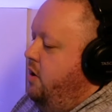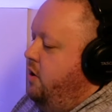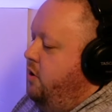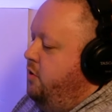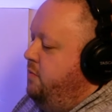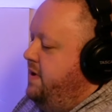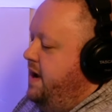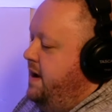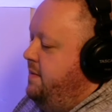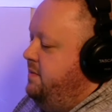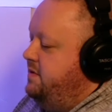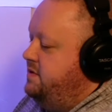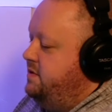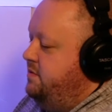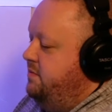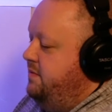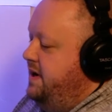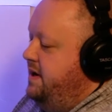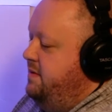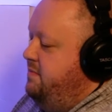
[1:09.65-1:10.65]
or be able to
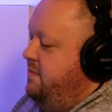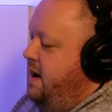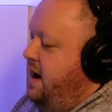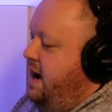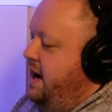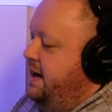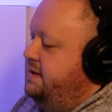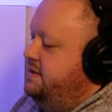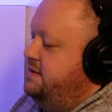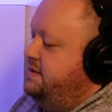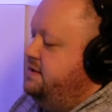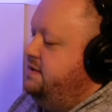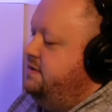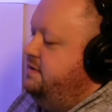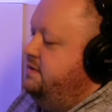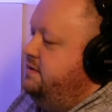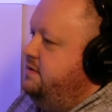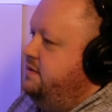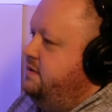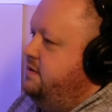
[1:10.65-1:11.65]
read minds?
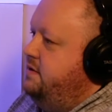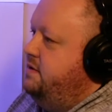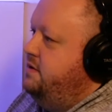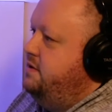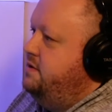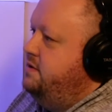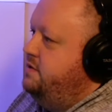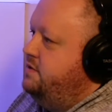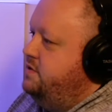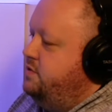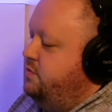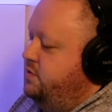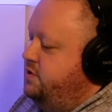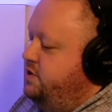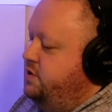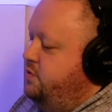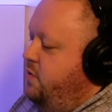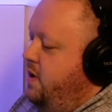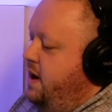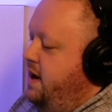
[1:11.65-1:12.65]
So would
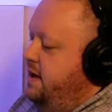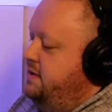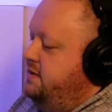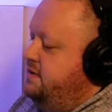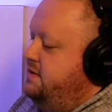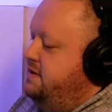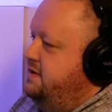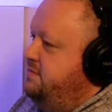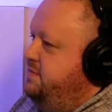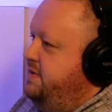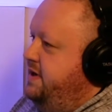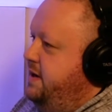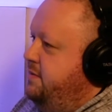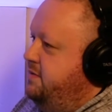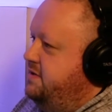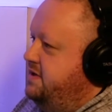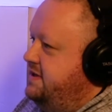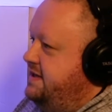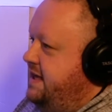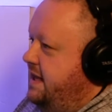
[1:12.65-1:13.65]
you want to be
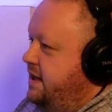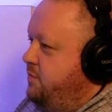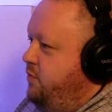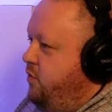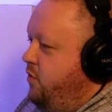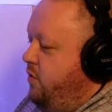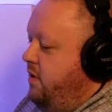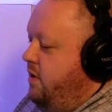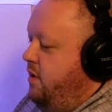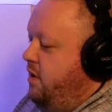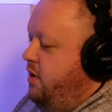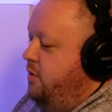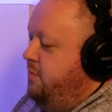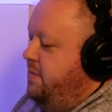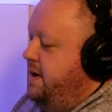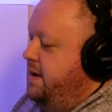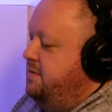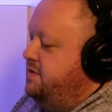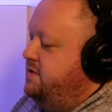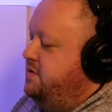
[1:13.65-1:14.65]
able to teleport or
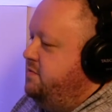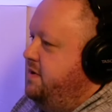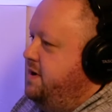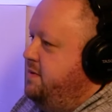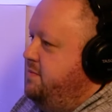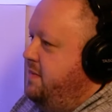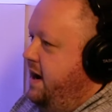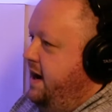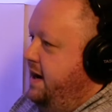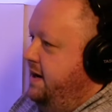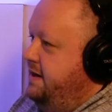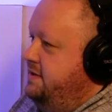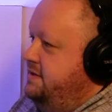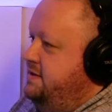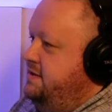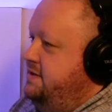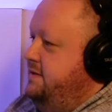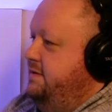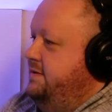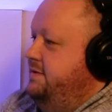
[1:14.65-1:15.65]
be able to read
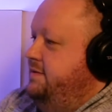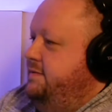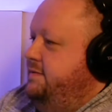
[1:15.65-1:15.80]
minds?